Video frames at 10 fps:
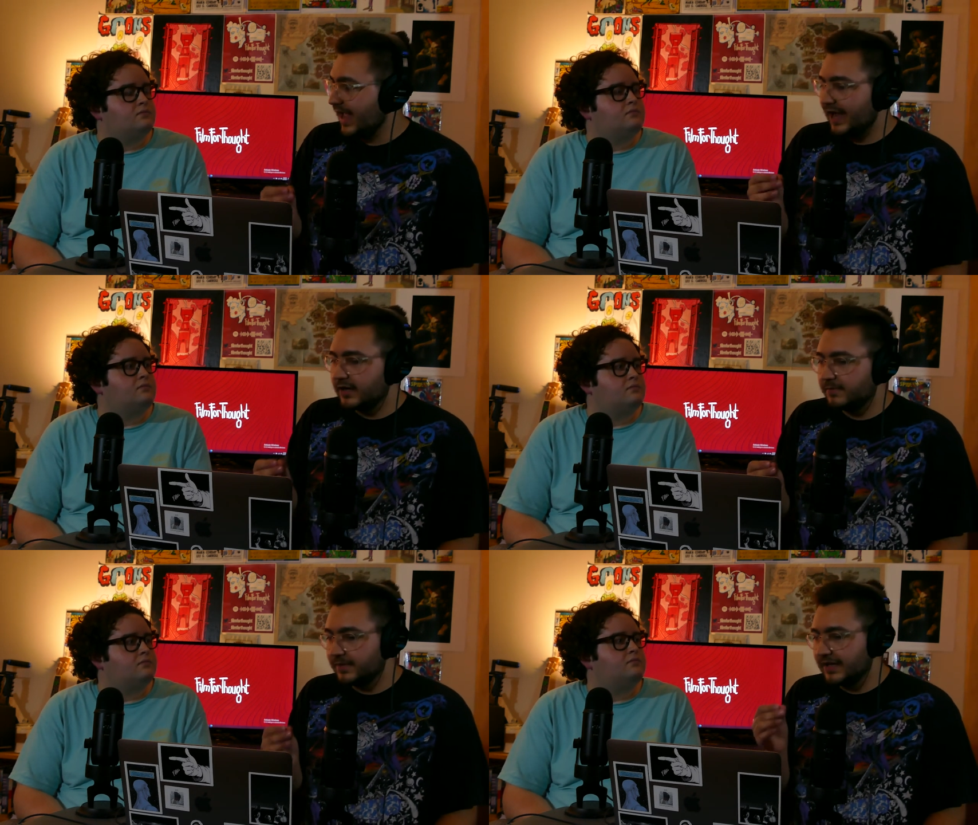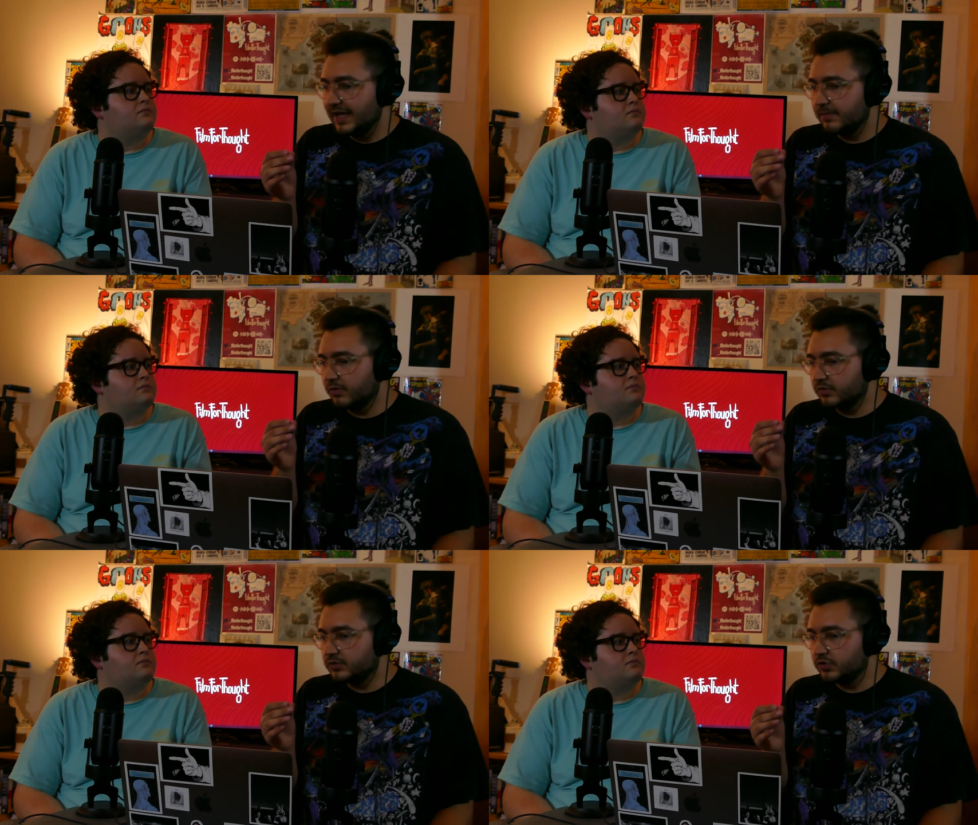Speaker 1: and be
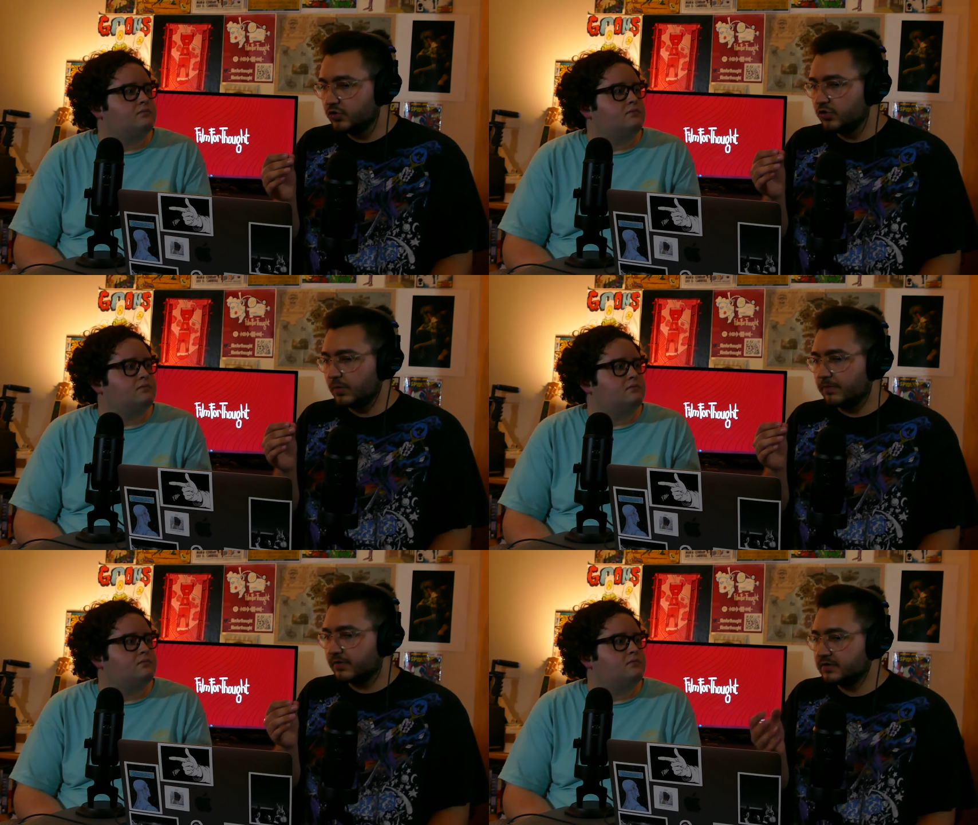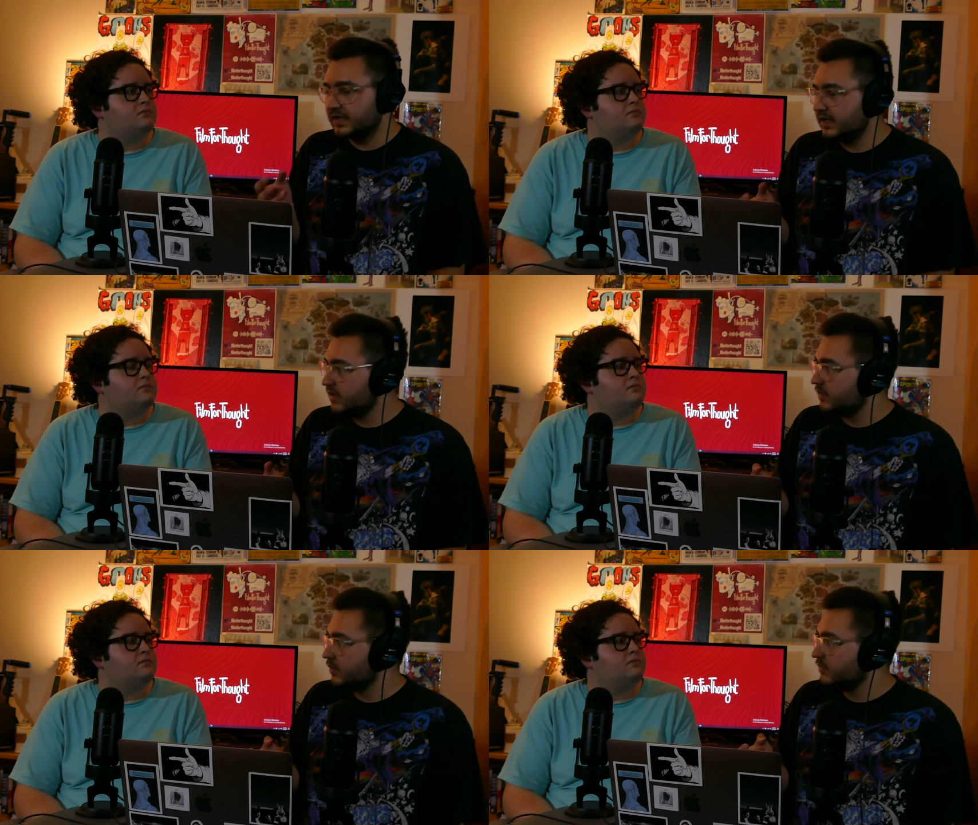able to present
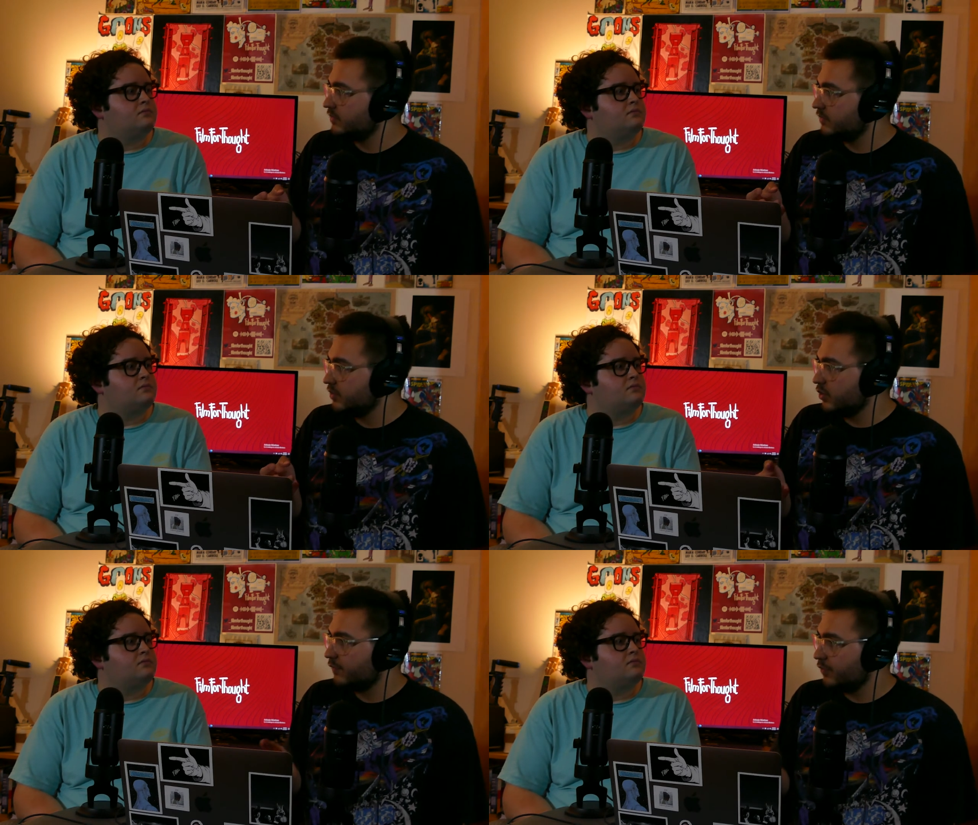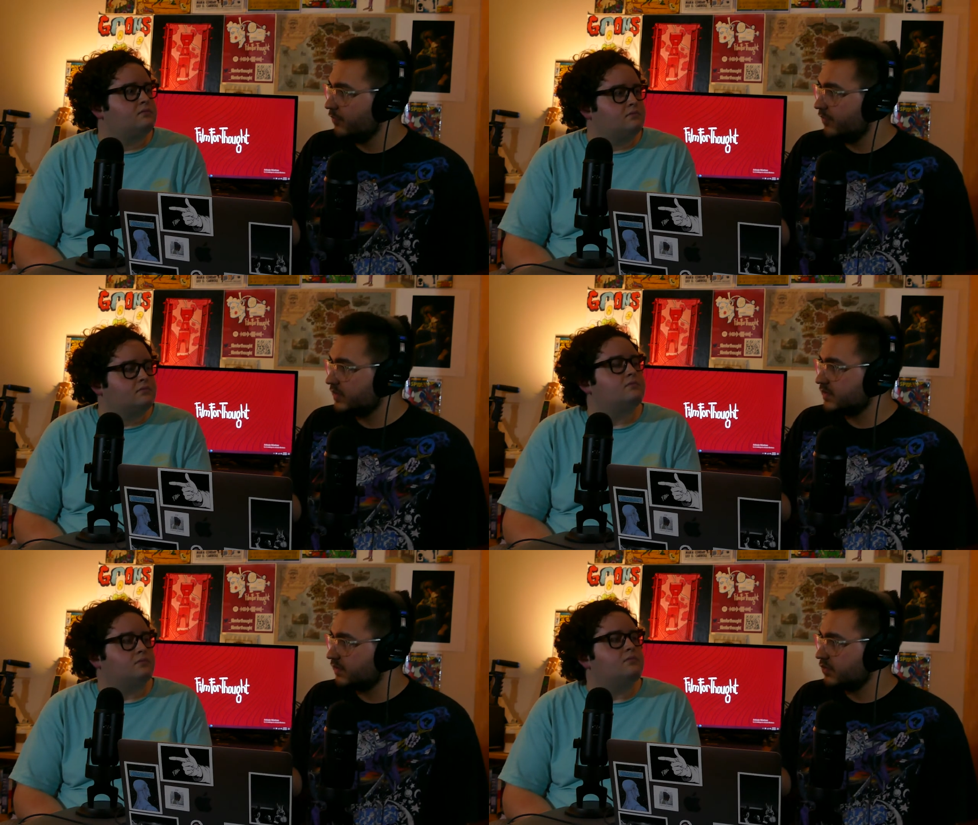it to, you know, film
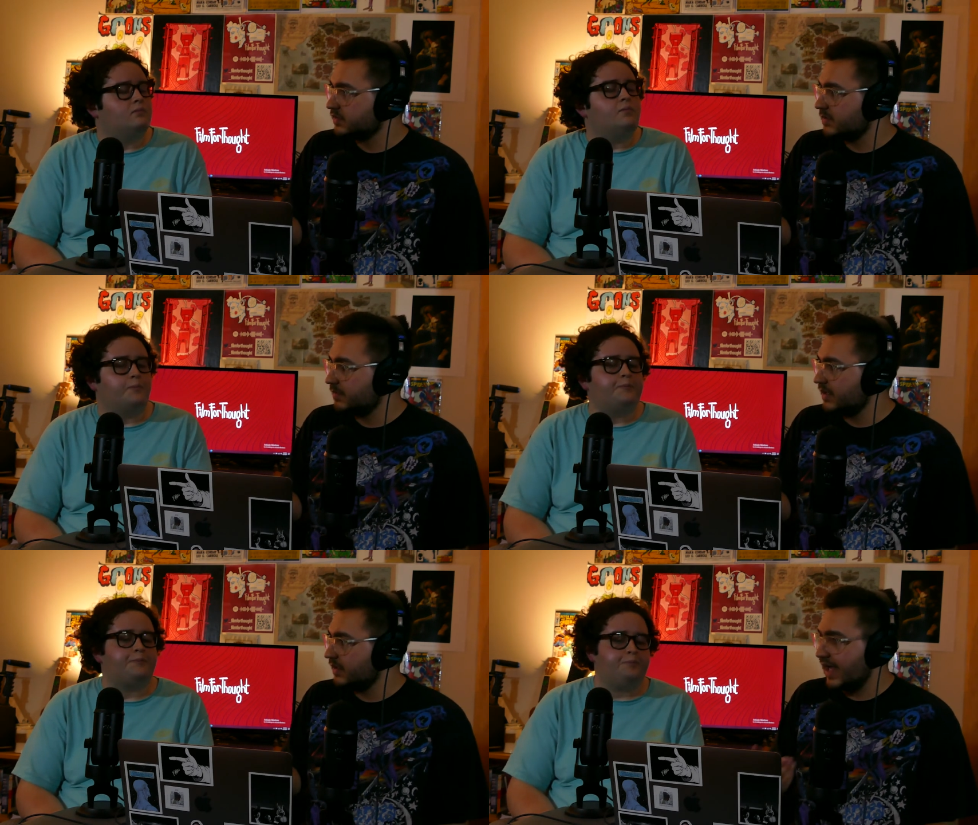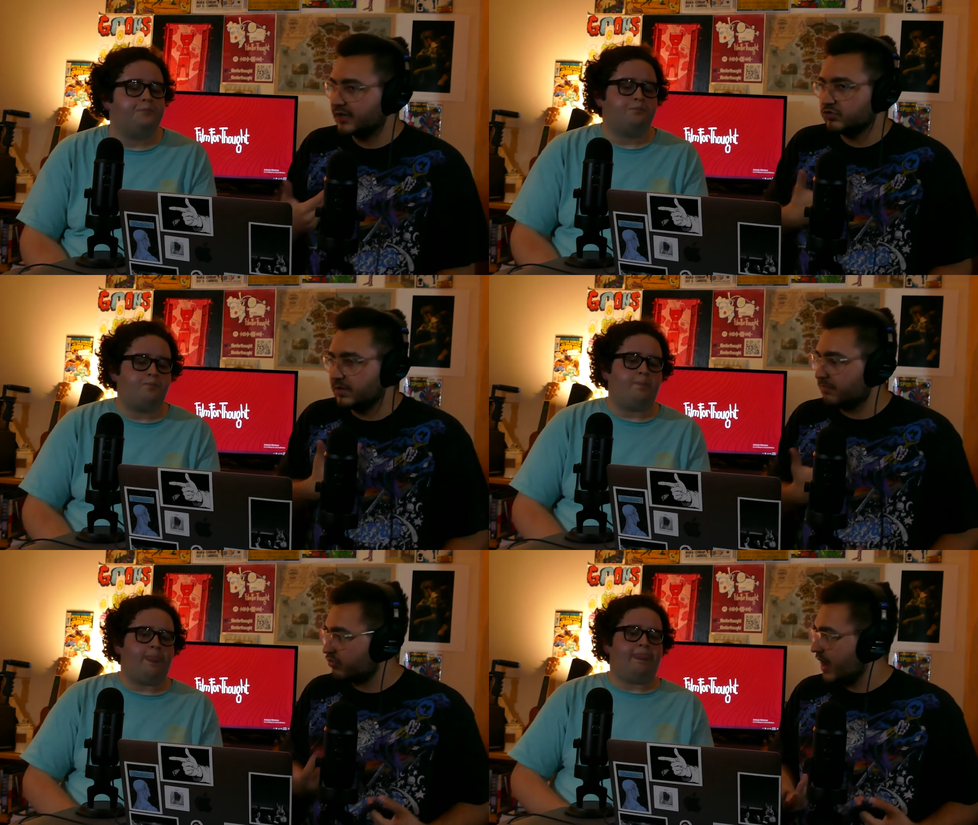festivals and be actually
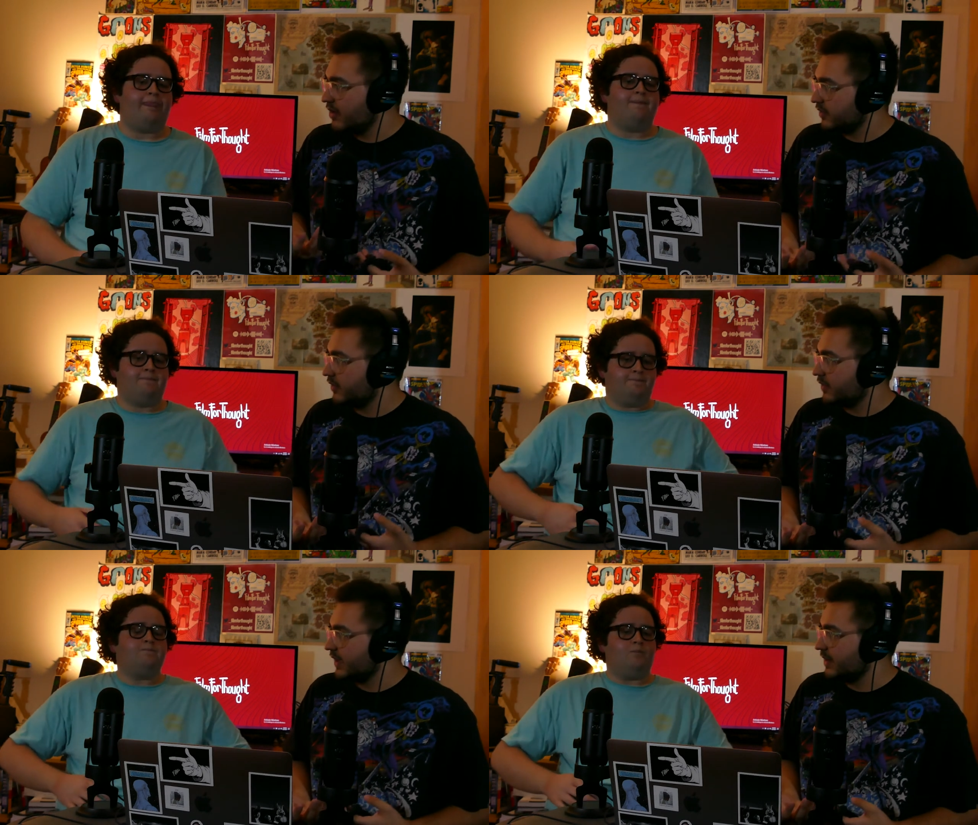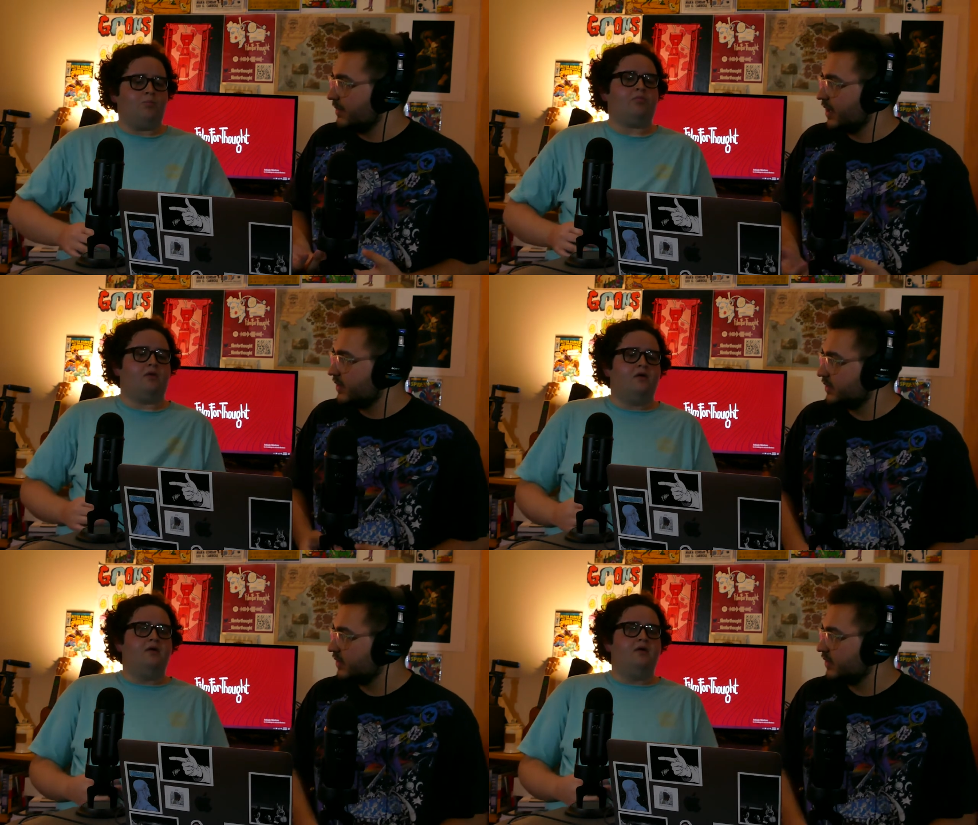proud of the thing I made,